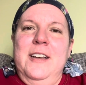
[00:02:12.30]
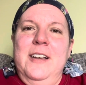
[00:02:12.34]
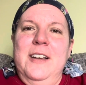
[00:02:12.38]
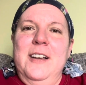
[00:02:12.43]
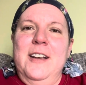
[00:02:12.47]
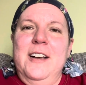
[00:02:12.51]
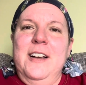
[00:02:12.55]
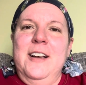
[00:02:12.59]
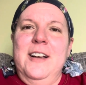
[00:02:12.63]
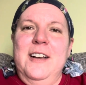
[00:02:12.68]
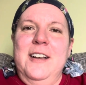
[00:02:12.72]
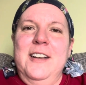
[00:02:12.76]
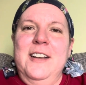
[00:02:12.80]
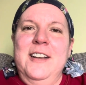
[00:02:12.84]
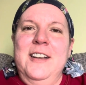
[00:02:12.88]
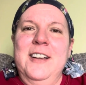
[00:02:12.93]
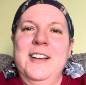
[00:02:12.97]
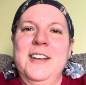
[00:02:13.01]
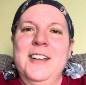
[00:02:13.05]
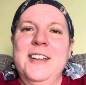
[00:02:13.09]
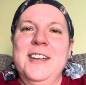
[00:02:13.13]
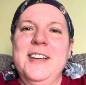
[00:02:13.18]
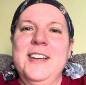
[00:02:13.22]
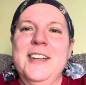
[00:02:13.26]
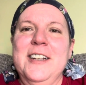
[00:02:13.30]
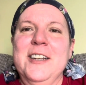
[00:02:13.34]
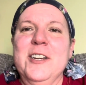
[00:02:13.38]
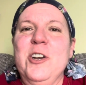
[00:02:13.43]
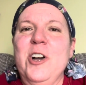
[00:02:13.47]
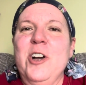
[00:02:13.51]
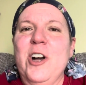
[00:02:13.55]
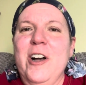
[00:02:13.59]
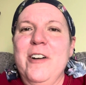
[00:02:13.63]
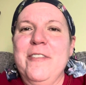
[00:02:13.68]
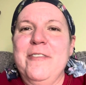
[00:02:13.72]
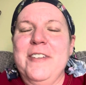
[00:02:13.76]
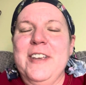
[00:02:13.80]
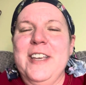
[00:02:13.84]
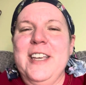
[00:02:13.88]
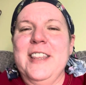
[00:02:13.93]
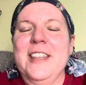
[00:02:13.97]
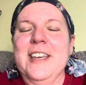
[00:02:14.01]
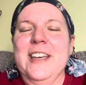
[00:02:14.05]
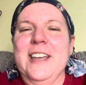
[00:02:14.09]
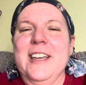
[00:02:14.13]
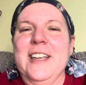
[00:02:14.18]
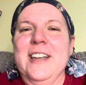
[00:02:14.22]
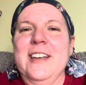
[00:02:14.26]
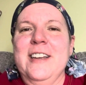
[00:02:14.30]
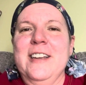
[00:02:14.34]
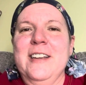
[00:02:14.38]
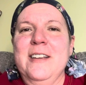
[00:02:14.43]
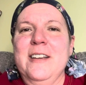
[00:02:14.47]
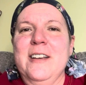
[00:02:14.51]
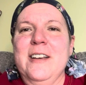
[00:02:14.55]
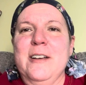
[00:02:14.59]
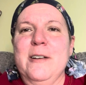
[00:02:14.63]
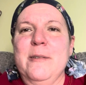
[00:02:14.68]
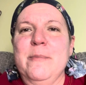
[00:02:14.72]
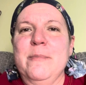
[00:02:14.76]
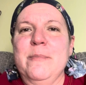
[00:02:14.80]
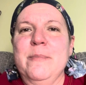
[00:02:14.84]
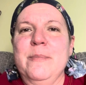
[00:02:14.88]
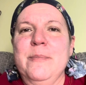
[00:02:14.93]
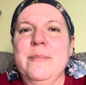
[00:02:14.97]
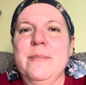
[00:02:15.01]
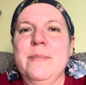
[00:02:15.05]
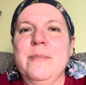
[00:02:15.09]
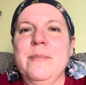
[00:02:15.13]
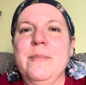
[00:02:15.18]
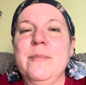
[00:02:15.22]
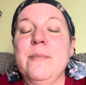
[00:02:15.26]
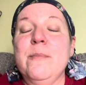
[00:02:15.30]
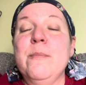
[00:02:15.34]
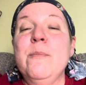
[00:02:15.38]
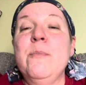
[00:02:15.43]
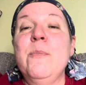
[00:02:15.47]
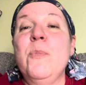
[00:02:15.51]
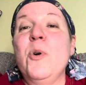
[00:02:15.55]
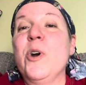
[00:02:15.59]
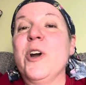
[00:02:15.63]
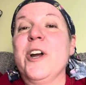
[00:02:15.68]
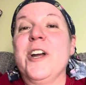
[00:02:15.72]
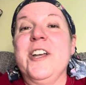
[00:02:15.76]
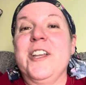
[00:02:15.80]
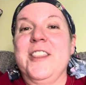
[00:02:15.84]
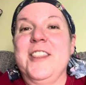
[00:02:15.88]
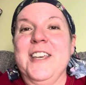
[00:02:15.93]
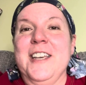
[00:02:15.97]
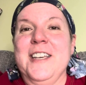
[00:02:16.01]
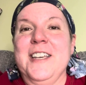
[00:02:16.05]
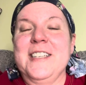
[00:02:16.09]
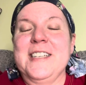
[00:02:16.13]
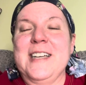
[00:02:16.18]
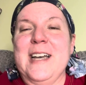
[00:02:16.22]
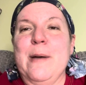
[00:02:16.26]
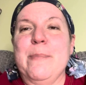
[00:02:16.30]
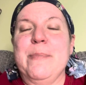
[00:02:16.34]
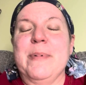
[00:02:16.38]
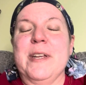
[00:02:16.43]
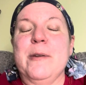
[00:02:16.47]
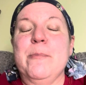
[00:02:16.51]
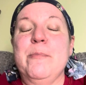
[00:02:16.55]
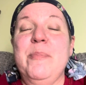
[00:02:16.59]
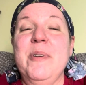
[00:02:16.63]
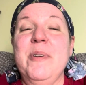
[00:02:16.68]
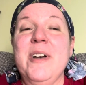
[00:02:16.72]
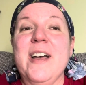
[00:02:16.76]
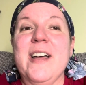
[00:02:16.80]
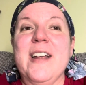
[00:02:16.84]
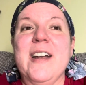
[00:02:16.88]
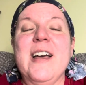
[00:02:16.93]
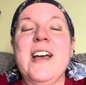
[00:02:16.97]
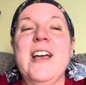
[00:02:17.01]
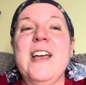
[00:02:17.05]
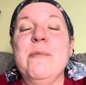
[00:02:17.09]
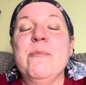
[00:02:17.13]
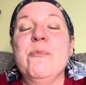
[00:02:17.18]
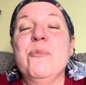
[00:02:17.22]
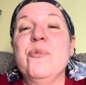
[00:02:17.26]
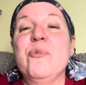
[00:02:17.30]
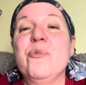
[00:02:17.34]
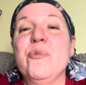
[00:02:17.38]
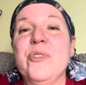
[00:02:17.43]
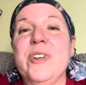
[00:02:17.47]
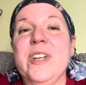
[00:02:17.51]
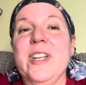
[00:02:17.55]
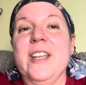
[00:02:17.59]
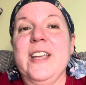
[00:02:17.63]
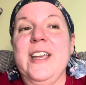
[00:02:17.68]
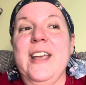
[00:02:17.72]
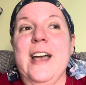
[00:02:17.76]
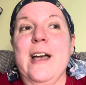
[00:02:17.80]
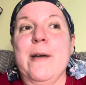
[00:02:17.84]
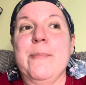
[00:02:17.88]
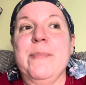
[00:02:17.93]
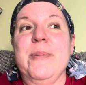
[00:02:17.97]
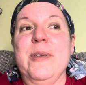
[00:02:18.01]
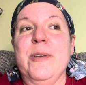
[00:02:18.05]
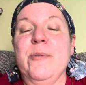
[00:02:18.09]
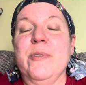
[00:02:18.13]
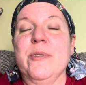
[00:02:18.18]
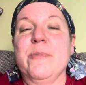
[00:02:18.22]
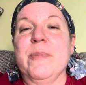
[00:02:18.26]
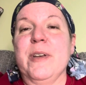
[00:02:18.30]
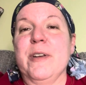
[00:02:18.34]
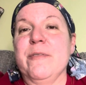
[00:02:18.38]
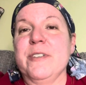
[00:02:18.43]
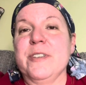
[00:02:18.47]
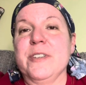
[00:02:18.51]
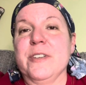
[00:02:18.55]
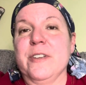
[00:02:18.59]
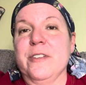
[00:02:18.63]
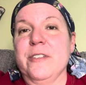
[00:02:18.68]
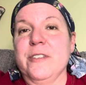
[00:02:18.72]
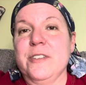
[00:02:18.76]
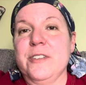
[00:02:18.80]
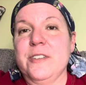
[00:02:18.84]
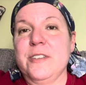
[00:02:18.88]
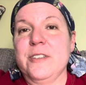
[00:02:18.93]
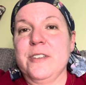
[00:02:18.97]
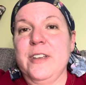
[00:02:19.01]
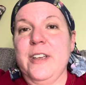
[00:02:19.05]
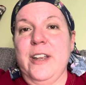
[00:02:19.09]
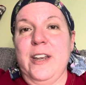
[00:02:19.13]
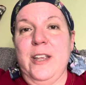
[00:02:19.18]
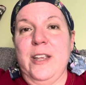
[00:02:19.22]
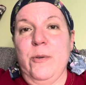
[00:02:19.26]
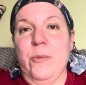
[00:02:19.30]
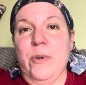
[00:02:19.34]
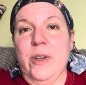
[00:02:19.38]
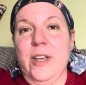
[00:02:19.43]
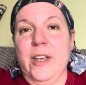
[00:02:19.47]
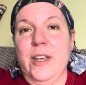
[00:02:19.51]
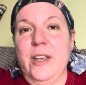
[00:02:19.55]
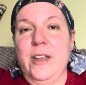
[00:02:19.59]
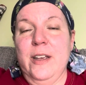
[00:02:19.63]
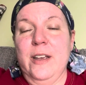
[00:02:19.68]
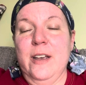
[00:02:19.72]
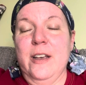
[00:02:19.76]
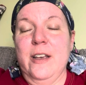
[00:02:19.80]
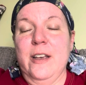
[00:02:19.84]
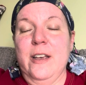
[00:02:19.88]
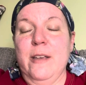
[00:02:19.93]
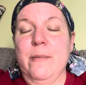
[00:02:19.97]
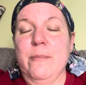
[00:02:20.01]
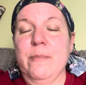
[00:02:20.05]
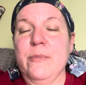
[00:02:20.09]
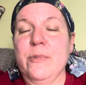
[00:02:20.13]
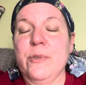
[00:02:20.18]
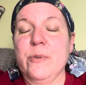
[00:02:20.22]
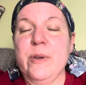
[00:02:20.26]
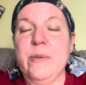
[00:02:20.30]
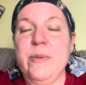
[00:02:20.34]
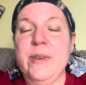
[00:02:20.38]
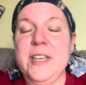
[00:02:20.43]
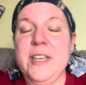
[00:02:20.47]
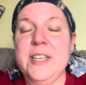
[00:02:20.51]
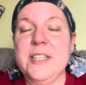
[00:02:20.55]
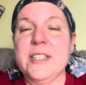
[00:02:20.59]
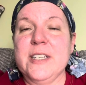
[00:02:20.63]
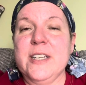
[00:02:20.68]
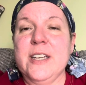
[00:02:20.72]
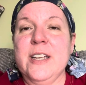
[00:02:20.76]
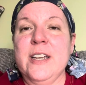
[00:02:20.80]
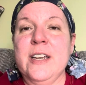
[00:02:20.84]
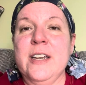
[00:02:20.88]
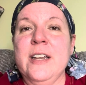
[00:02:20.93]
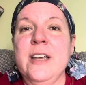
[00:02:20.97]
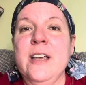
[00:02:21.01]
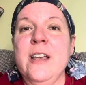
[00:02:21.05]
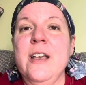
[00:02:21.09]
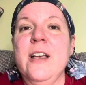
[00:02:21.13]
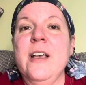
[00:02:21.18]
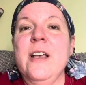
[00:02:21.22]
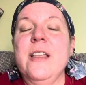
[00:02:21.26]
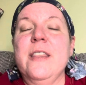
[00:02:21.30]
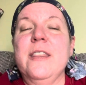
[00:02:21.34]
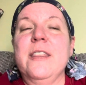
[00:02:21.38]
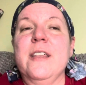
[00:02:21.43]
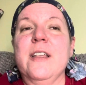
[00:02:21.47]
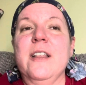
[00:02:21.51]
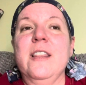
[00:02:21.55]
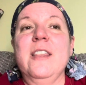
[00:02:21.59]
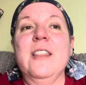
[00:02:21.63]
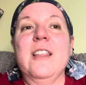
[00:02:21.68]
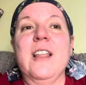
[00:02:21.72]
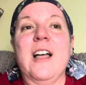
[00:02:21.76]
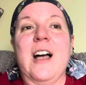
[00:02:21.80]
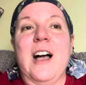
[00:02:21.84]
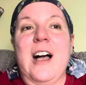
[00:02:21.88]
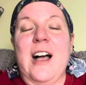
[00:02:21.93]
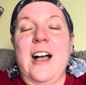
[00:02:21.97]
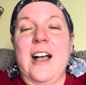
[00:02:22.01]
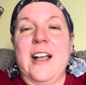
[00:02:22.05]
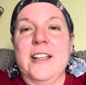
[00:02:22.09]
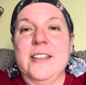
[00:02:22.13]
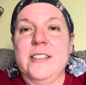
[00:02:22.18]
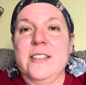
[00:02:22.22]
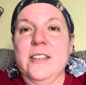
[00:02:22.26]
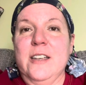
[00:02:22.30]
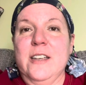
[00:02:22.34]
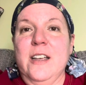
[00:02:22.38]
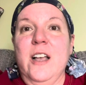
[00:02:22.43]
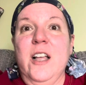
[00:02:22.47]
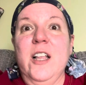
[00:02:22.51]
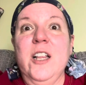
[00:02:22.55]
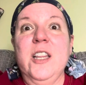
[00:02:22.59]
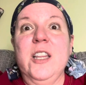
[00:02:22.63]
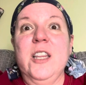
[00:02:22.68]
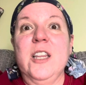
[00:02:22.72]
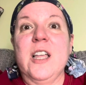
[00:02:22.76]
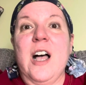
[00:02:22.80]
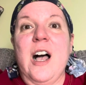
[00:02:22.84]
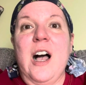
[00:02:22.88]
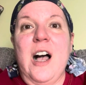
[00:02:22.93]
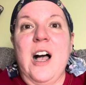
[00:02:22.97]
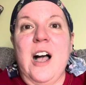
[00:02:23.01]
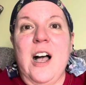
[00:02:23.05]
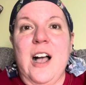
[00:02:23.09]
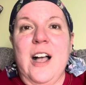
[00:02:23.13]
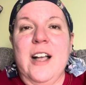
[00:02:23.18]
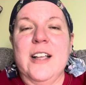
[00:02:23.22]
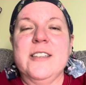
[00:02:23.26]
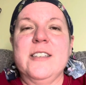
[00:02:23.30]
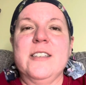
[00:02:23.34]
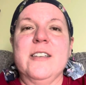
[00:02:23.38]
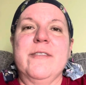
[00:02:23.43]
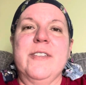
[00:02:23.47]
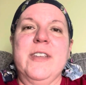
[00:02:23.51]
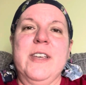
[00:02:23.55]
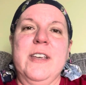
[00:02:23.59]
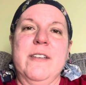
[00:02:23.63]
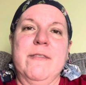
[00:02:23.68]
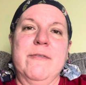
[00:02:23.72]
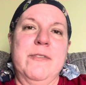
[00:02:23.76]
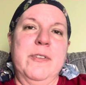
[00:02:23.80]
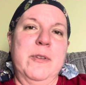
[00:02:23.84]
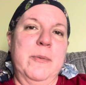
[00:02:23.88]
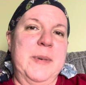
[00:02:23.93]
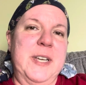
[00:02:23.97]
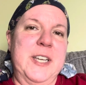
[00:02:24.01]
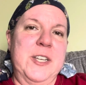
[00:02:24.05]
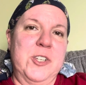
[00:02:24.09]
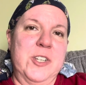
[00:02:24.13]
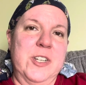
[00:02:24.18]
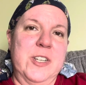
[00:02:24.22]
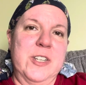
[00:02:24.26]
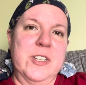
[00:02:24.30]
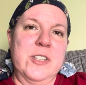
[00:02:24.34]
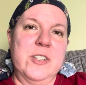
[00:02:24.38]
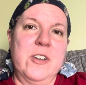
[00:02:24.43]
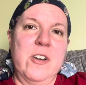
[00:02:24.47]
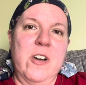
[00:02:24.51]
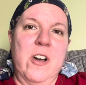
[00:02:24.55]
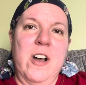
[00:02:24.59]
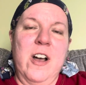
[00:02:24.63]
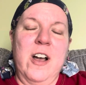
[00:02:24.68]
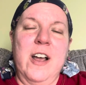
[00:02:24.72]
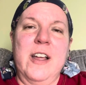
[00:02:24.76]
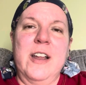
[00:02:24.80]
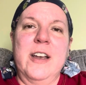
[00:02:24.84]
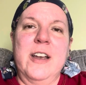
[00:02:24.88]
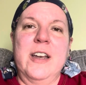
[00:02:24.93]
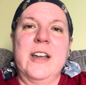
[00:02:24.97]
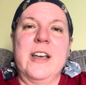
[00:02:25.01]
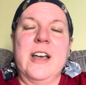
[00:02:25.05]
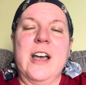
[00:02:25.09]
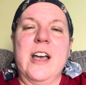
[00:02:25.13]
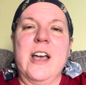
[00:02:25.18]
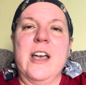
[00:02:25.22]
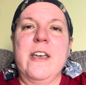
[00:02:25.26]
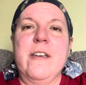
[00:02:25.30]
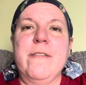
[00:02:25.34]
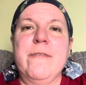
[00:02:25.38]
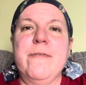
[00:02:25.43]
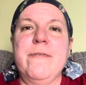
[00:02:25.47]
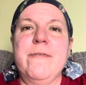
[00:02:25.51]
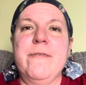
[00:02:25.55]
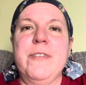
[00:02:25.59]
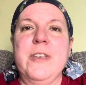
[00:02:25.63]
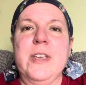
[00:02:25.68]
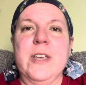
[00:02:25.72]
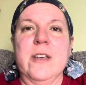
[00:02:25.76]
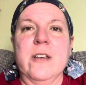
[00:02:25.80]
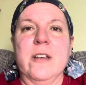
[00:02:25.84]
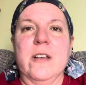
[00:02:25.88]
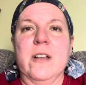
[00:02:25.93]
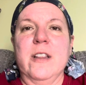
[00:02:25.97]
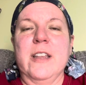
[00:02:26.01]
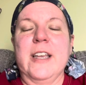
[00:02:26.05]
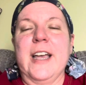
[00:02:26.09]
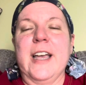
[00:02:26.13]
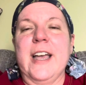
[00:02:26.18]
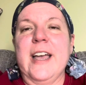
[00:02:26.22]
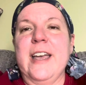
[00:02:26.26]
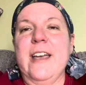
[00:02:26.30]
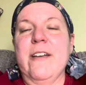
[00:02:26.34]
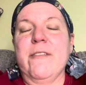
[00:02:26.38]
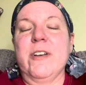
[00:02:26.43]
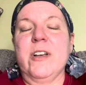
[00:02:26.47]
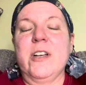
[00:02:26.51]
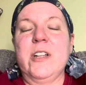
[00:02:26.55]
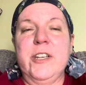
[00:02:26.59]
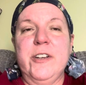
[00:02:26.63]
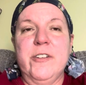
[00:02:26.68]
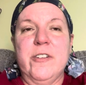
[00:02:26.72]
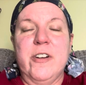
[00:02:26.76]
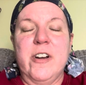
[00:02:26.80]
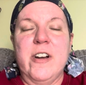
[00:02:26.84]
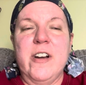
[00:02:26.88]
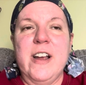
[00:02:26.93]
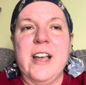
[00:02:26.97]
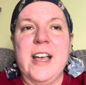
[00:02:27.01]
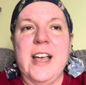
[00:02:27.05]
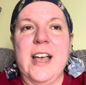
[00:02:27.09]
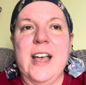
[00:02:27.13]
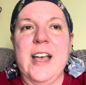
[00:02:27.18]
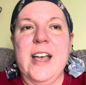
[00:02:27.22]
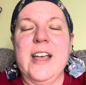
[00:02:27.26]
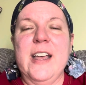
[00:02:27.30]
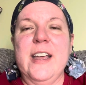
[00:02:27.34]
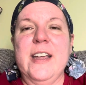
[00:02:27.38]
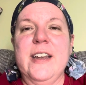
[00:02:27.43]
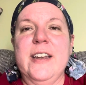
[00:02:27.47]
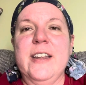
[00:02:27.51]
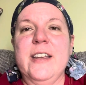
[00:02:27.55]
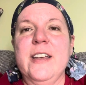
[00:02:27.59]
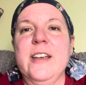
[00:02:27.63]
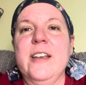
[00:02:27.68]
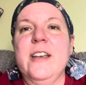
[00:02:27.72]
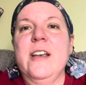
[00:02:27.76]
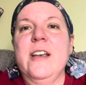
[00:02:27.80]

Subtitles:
and coffee, then more good things happen. But I am really happy with my results anyway. I'm 3 weeks in. A lot of the inflammation is gone. I feel like I have a clearer head.